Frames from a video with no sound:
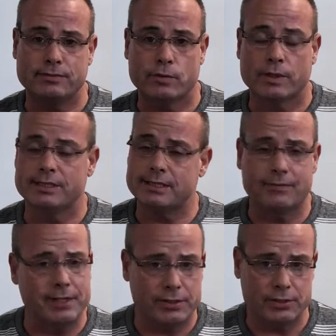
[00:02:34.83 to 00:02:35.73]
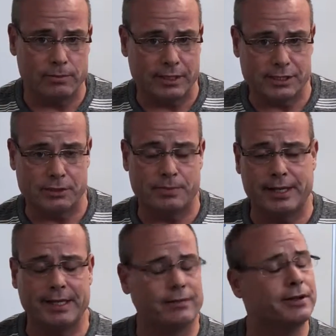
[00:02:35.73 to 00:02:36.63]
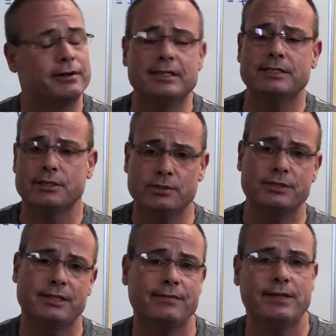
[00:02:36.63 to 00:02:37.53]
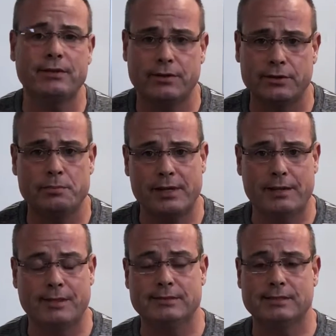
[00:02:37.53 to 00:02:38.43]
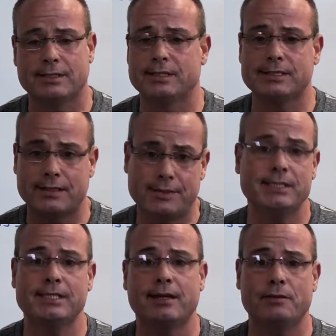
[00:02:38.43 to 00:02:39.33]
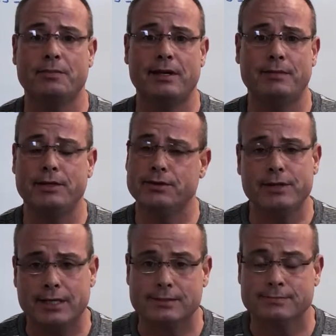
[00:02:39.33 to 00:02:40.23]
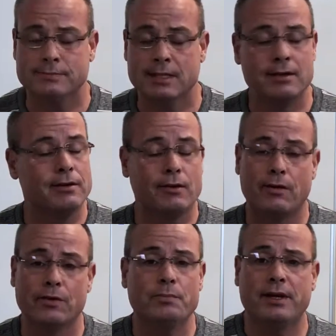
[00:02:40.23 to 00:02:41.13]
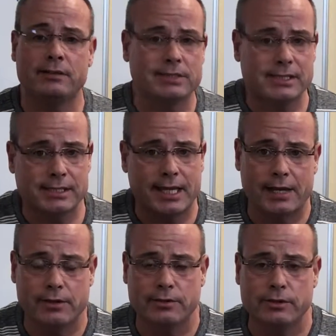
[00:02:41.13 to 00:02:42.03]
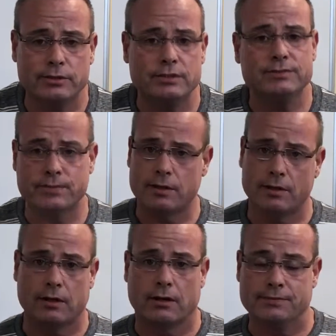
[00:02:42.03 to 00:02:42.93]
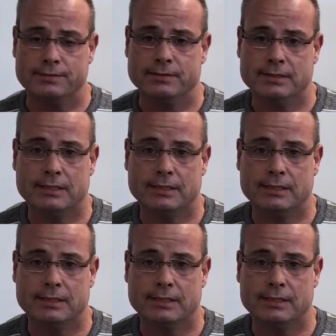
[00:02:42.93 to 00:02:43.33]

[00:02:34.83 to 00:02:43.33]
before, 72 months you pay it, there is no 73rd payment. On the 72nd payment, you're done. All the penalties that had accrued fall off.